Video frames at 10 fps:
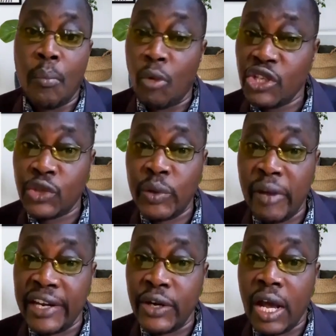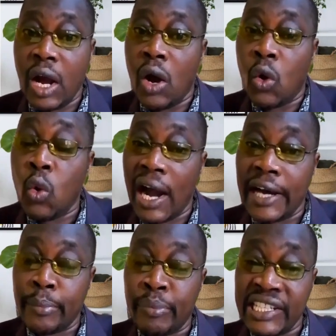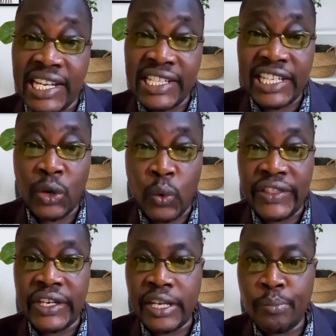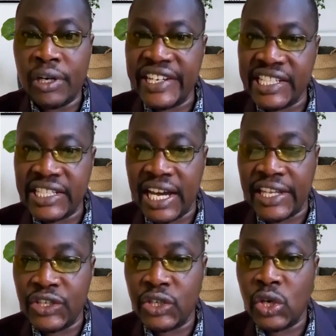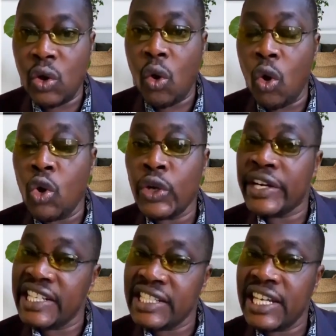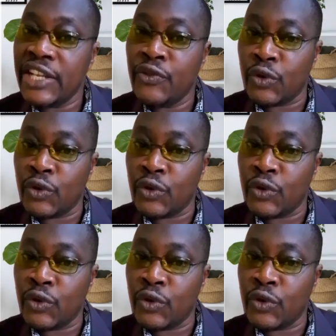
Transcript: Most women who are presenting with nipple discharge or discharge